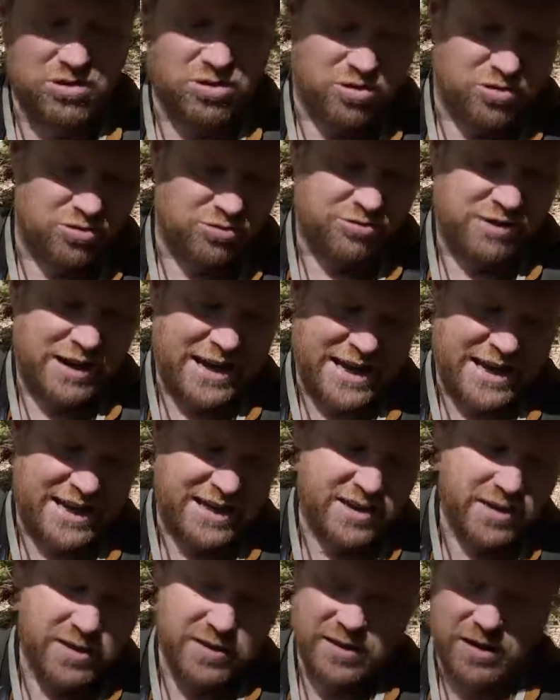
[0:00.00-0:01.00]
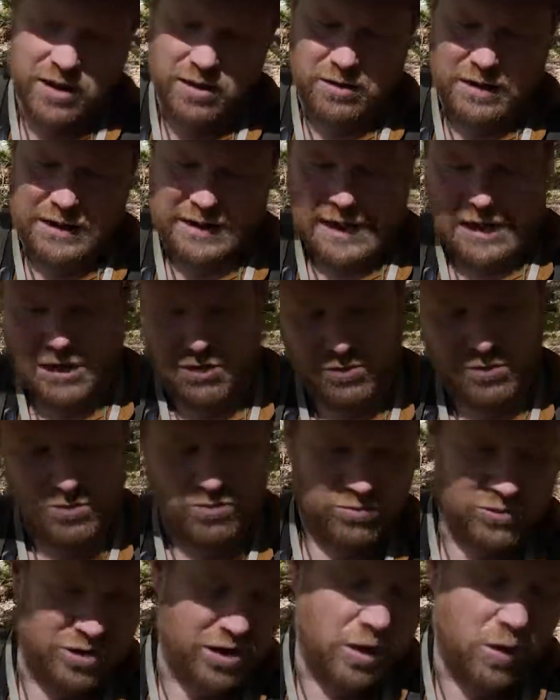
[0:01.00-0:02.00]
green, so they
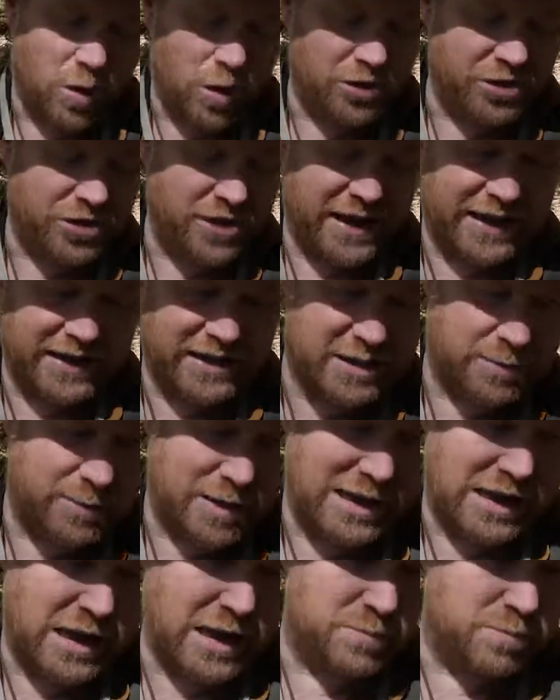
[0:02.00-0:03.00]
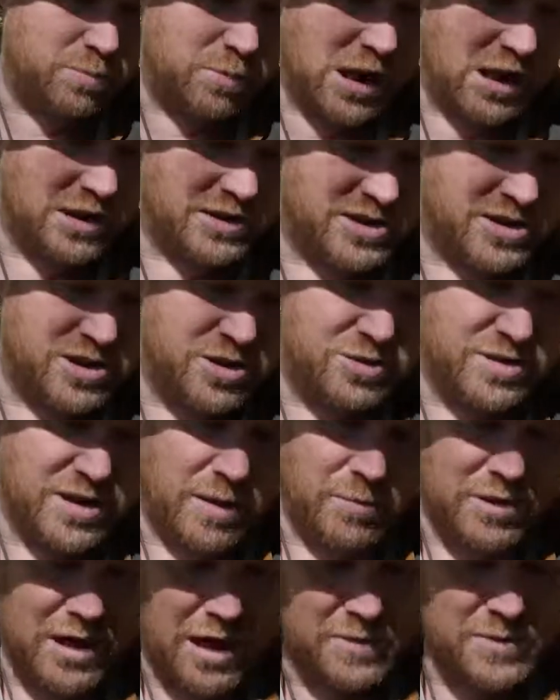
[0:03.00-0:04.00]
grow on things a bit like plants do
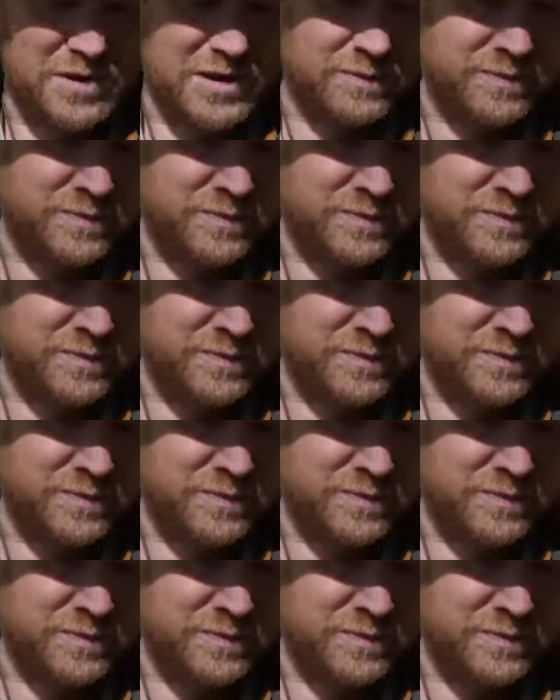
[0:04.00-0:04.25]
sometimes.